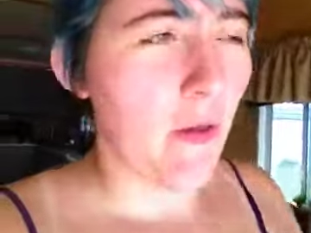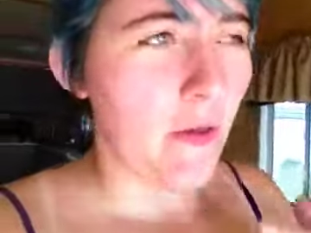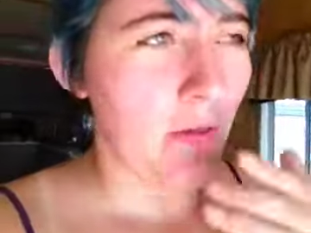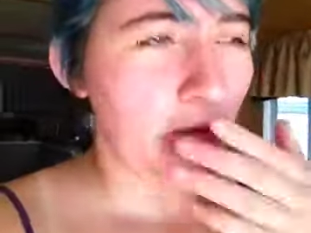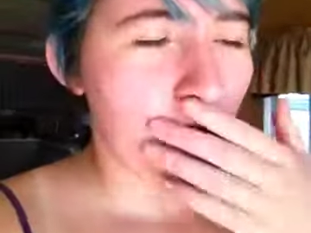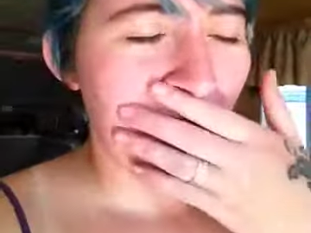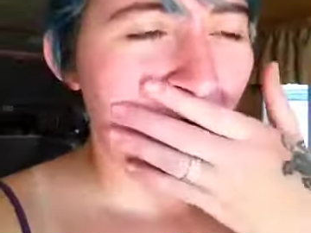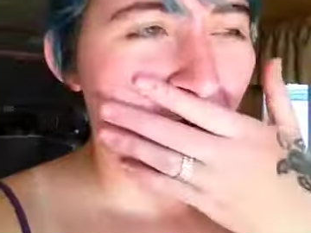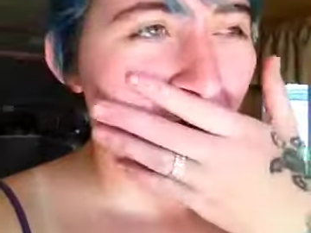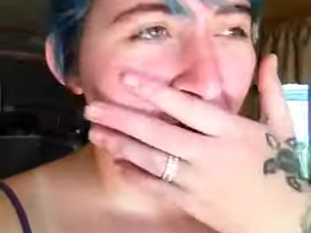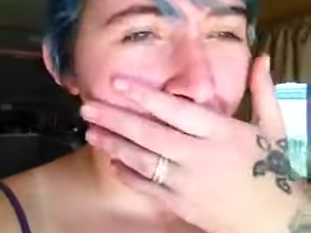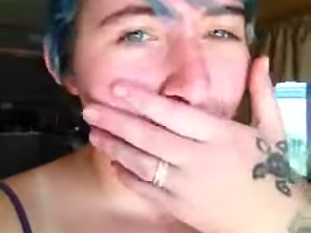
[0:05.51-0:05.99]

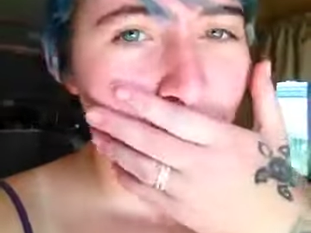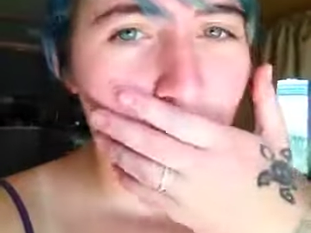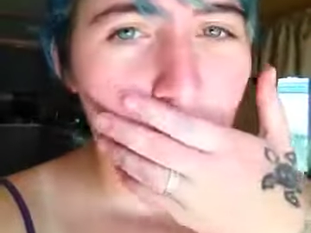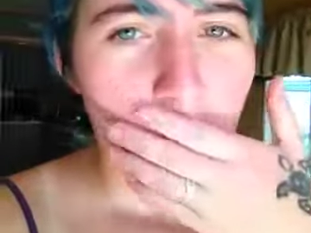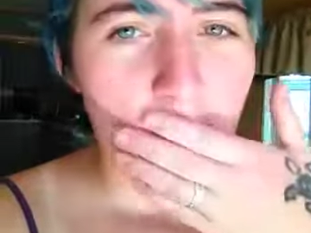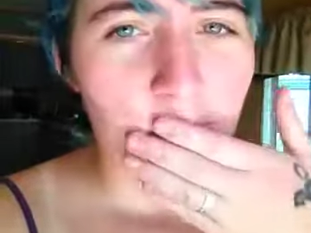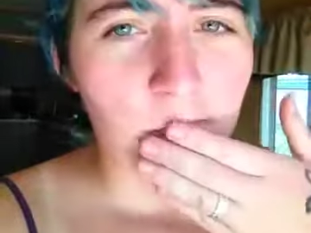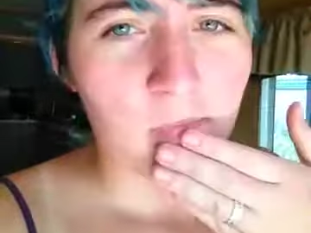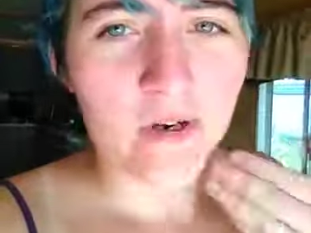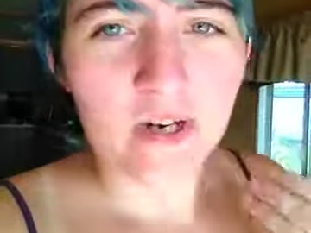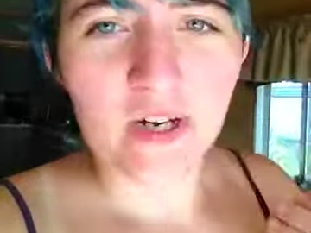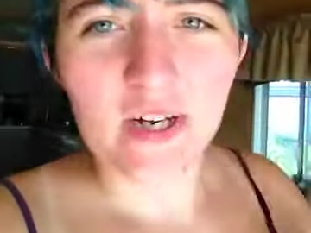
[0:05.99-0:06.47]
that
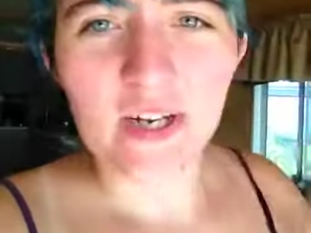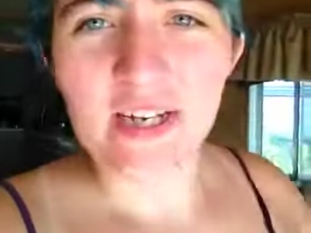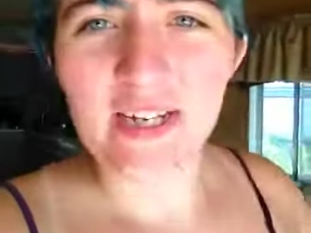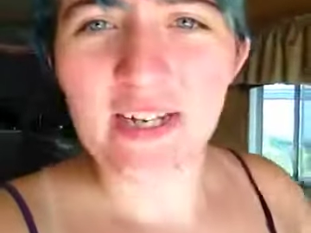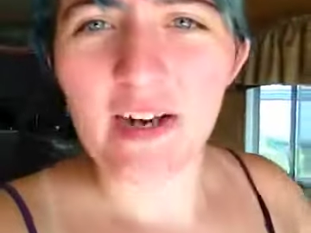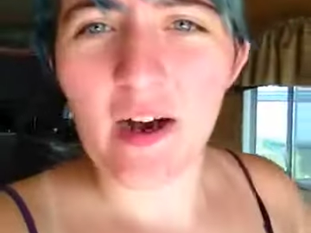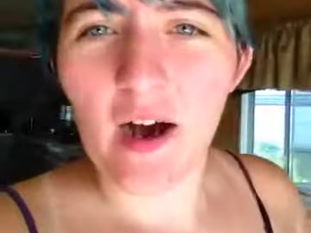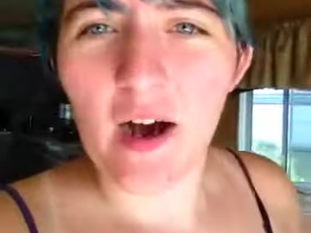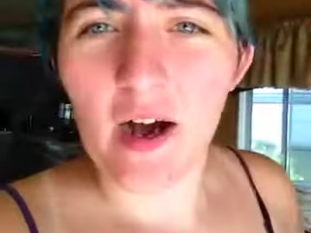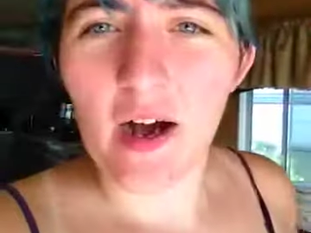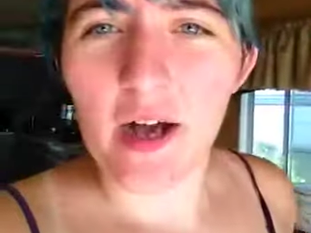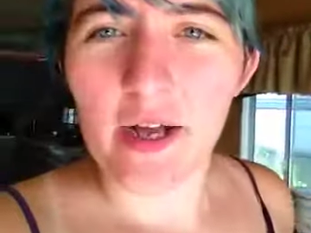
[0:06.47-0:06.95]

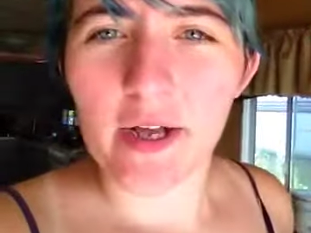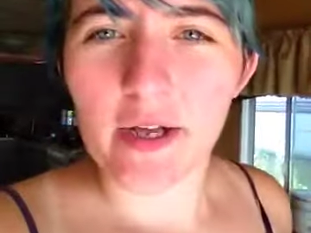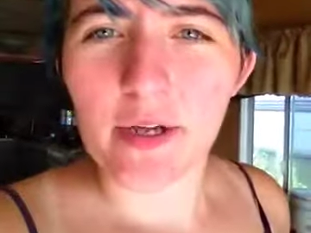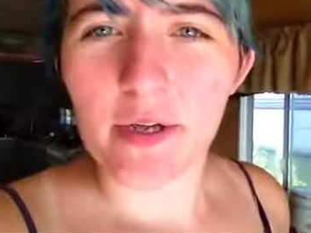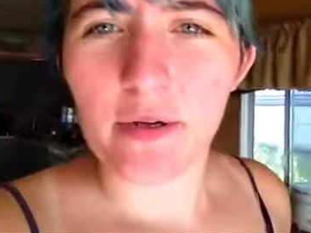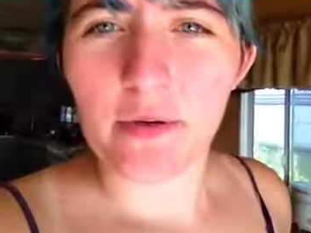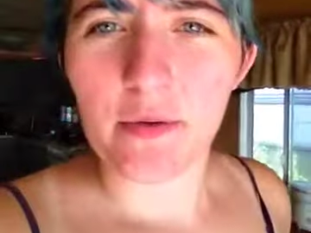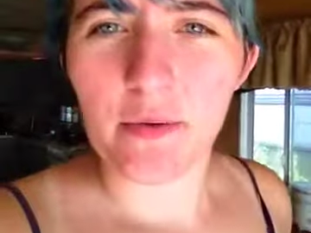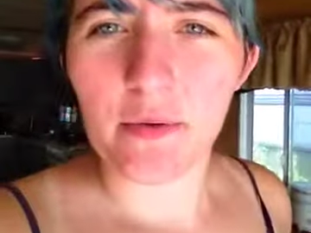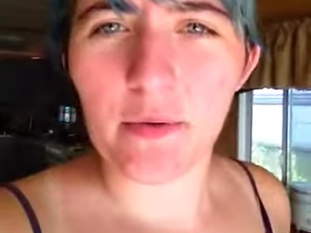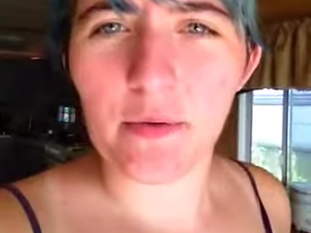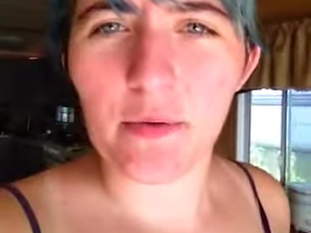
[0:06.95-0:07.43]
guy
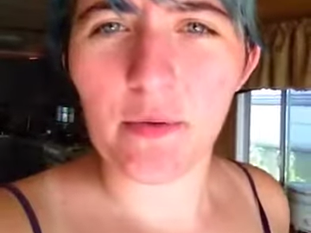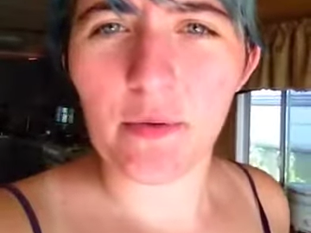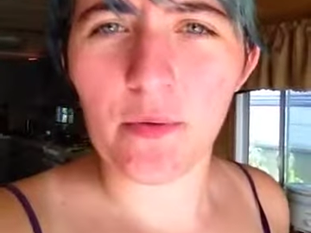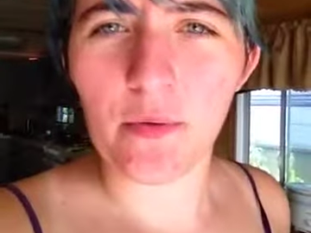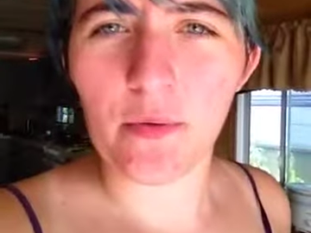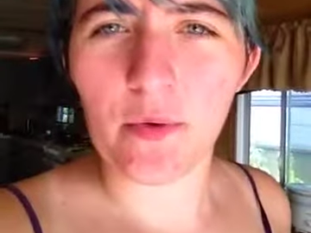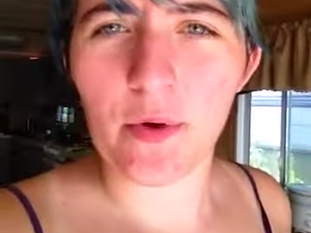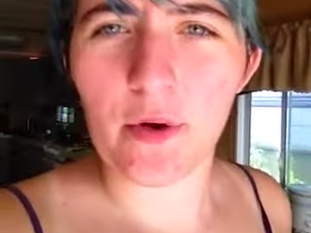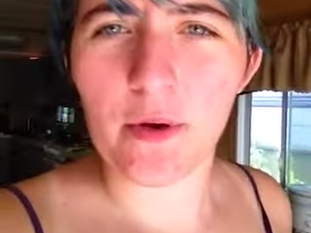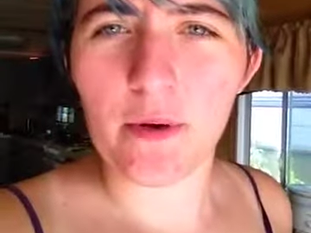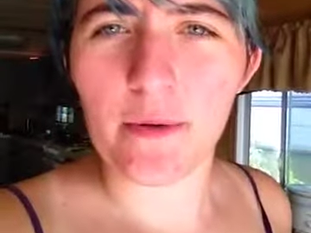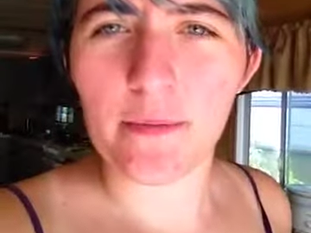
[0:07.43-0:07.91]

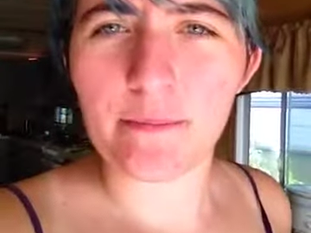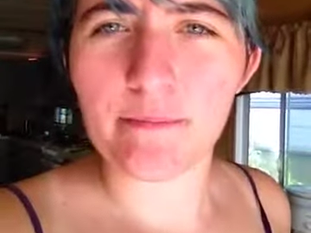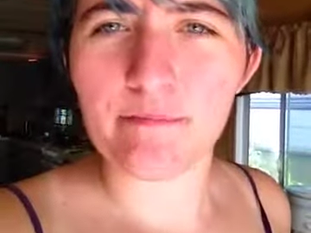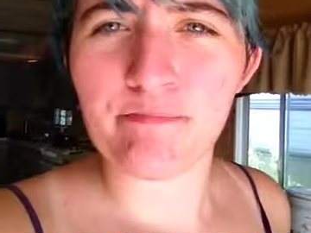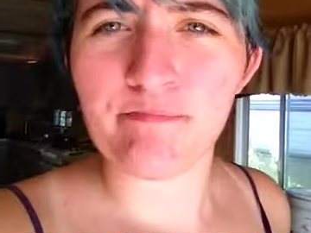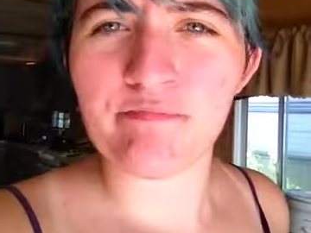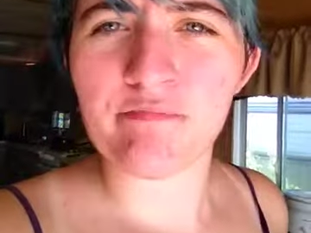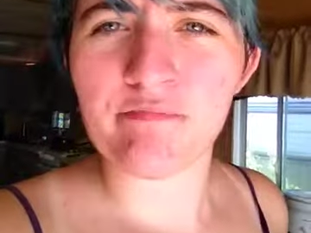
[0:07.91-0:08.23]
who, um,